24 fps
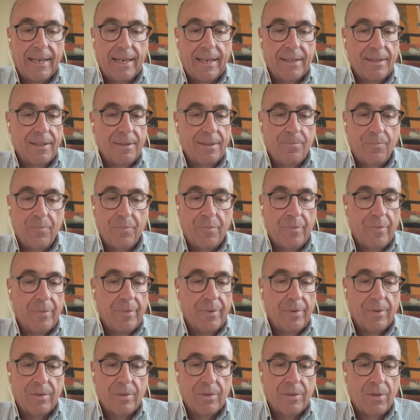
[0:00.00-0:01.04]
I, I
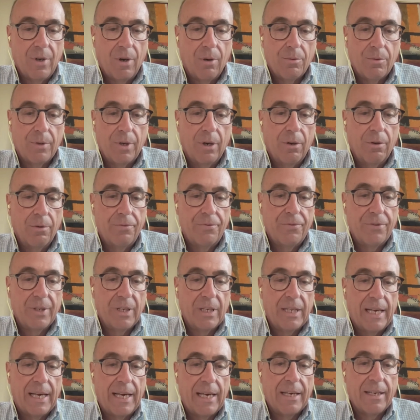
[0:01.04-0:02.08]
don't know
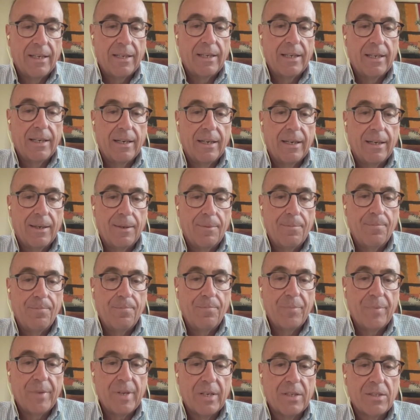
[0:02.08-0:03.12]
Phil Eng
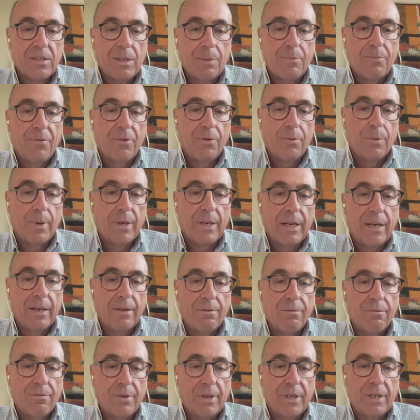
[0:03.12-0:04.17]
um, except for what
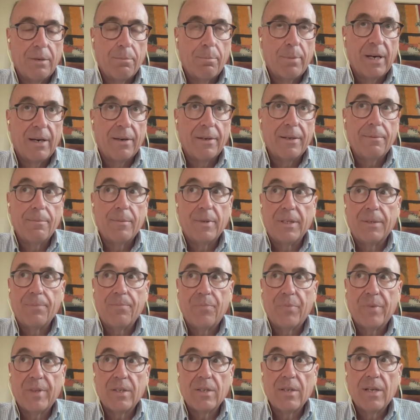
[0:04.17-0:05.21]
I read about him.
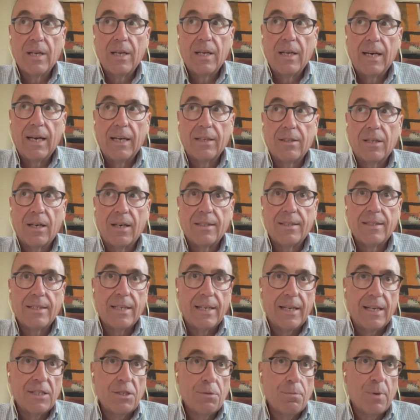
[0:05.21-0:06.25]
And I thought
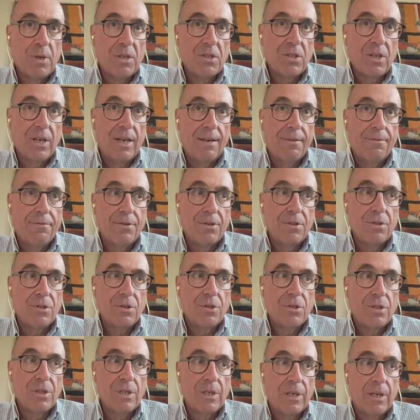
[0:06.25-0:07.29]
today's press
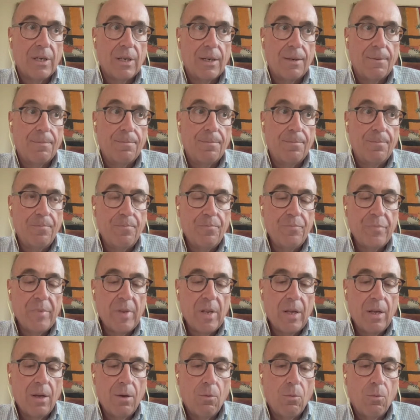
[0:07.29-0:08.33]
conference um,
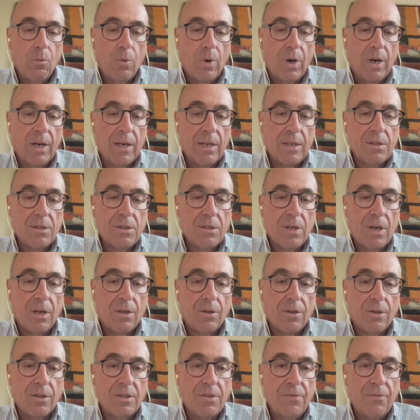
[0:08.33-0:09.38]
was
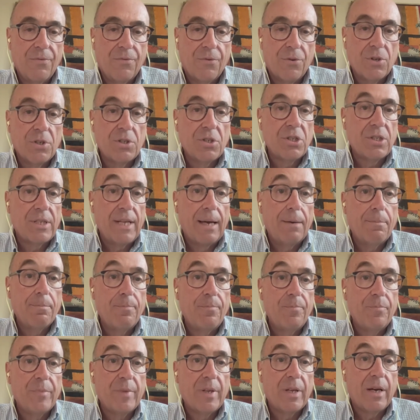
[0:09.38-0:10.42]
a good first
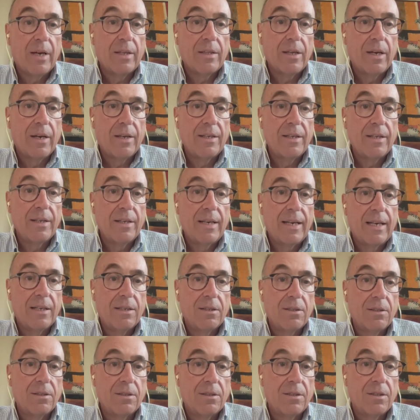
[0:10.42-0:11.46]
step. I thought he
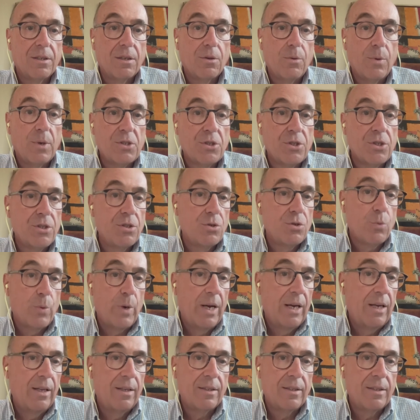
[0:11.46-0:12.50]
handled the questions
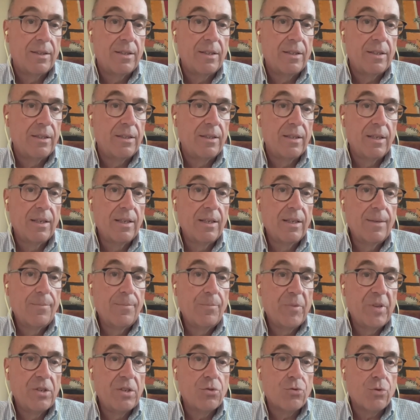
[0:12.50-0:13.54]
well, and he,
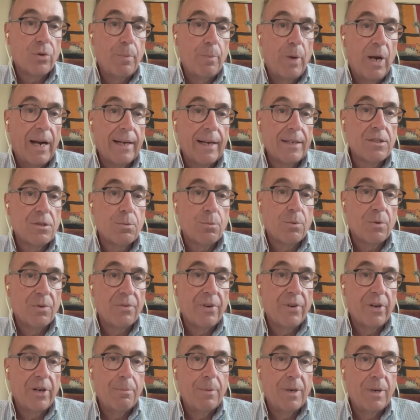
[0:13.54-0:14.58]
his remarks were
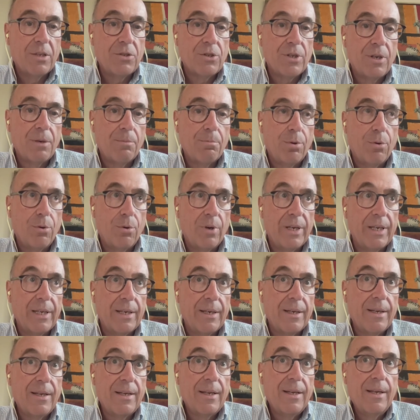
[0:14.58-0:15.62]
very much on point.